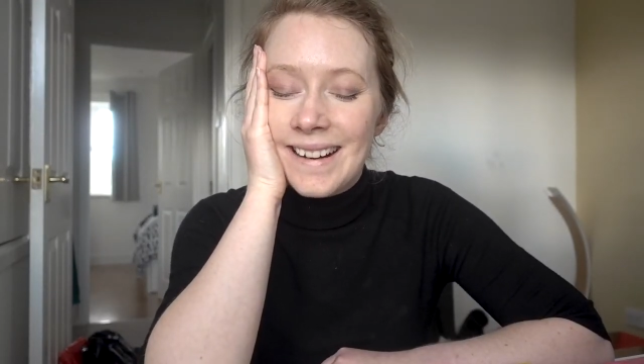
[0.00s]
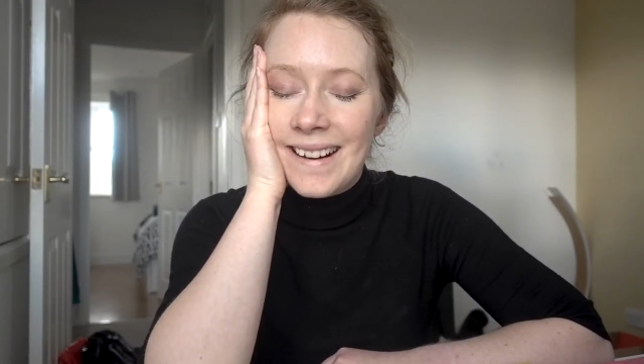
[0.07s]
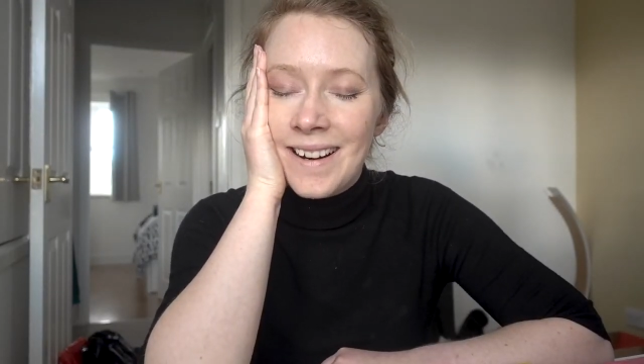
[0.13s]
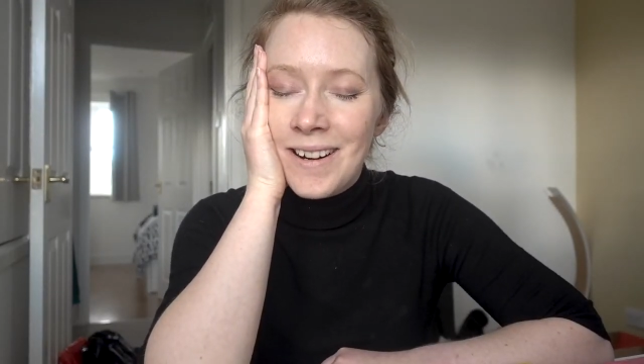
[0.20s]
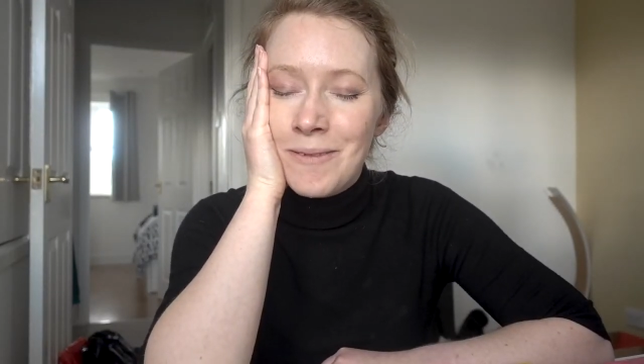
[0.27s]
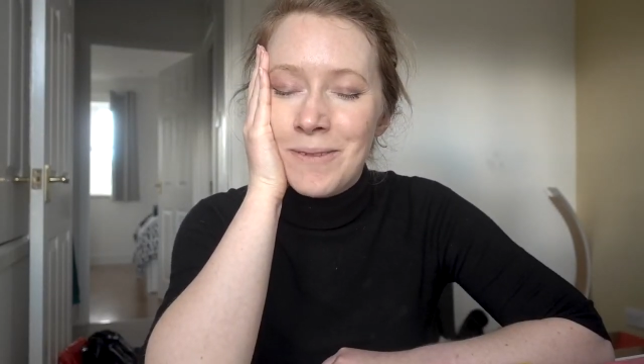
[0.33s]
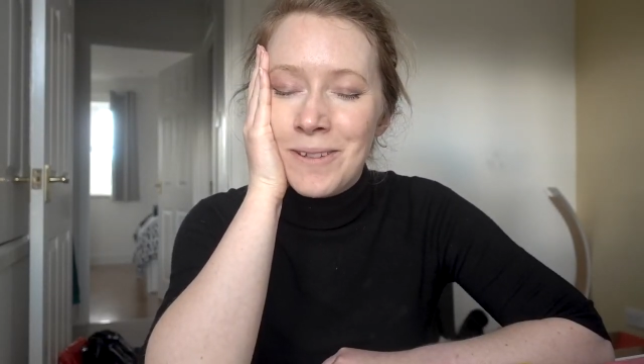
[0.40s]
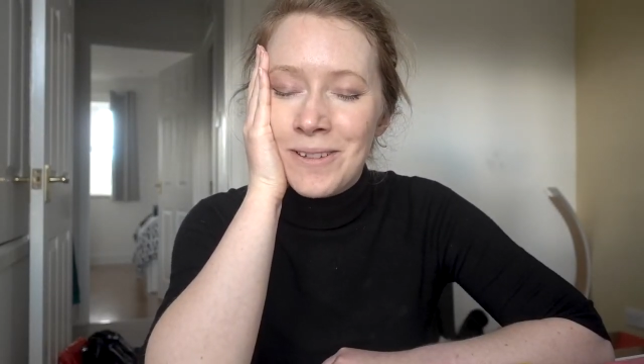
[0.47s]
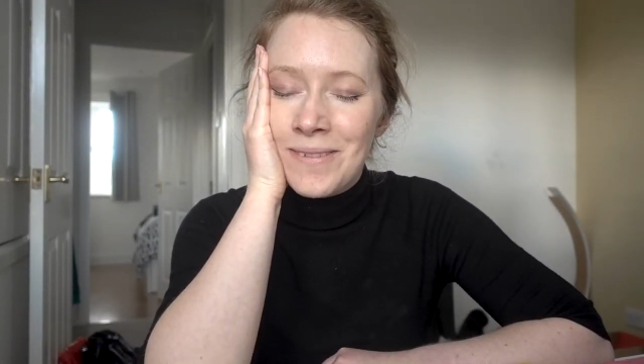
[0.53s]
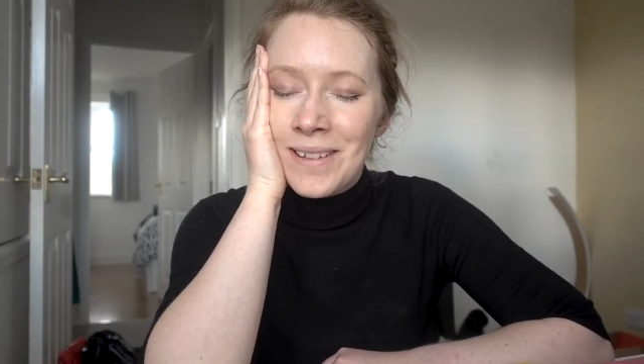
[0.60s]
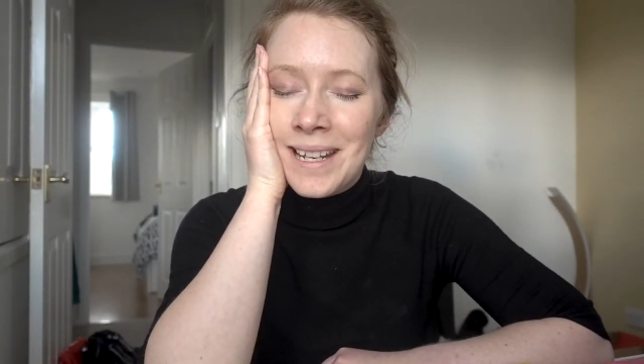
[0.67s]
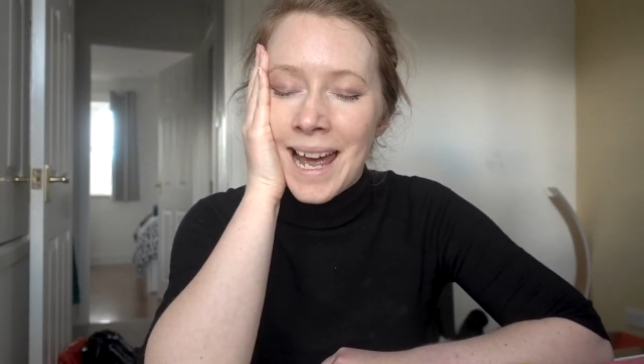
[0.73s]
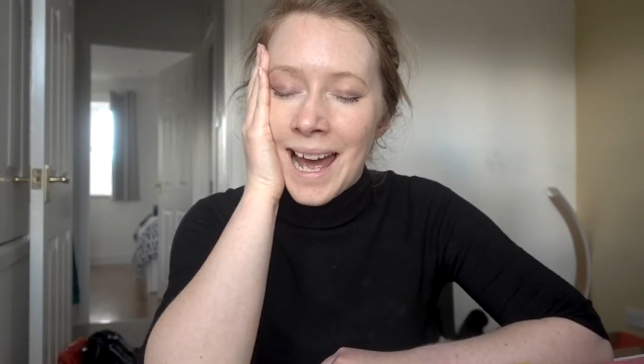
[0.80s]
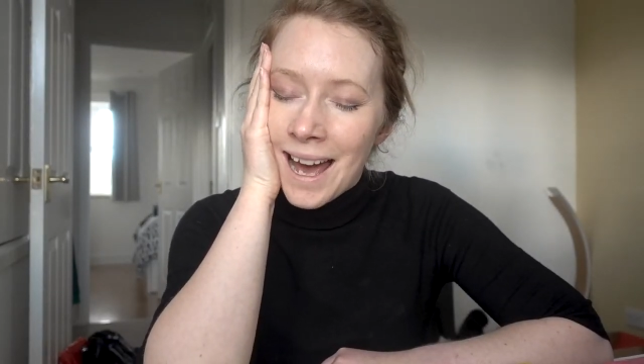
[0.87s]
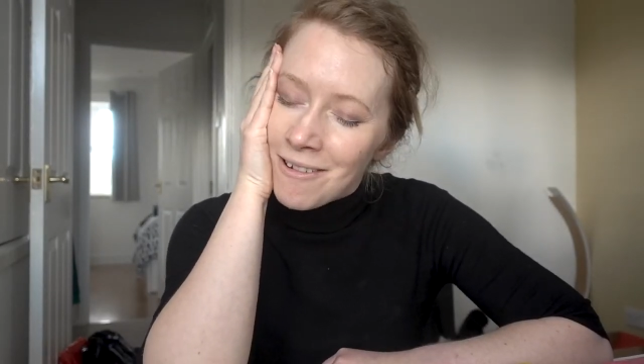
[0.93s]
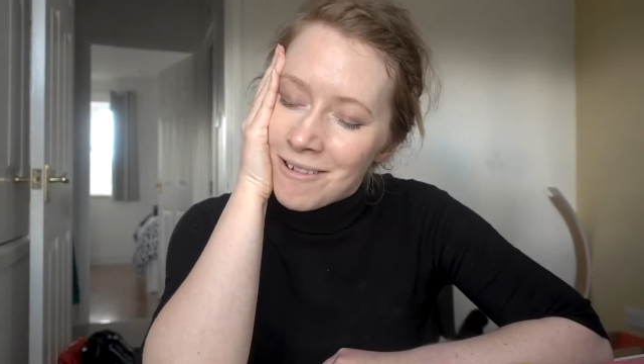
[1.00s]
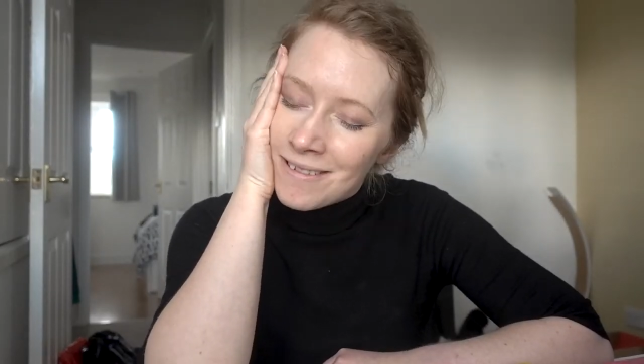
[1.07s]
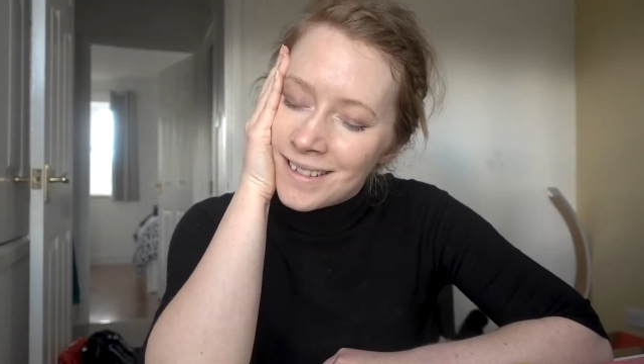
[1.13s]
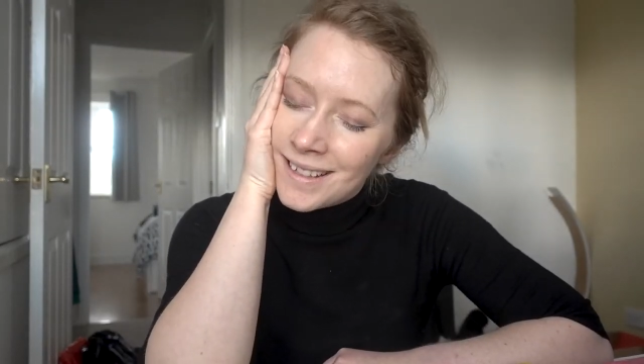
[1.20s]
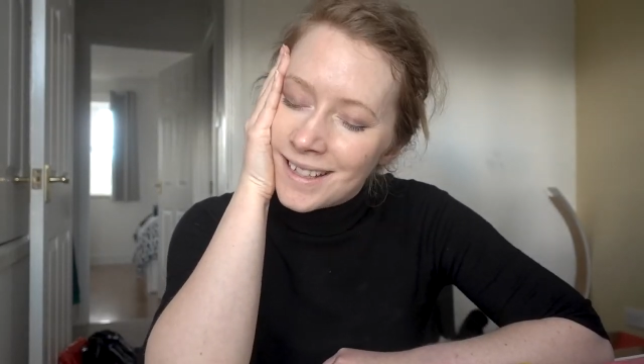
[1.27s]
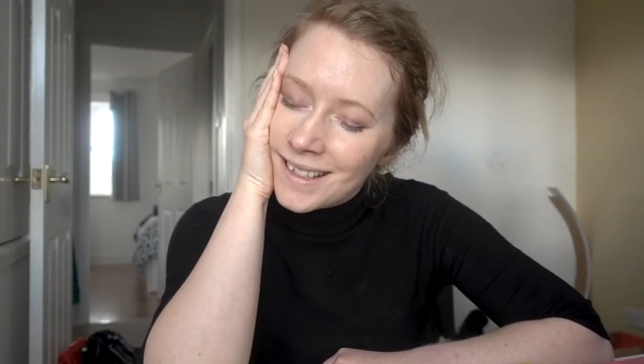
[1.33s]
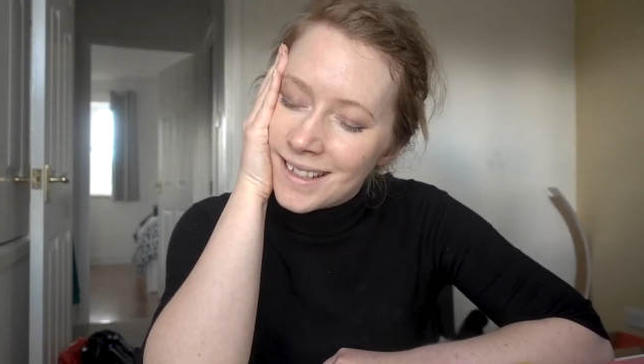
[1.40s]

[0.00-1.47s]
are moving out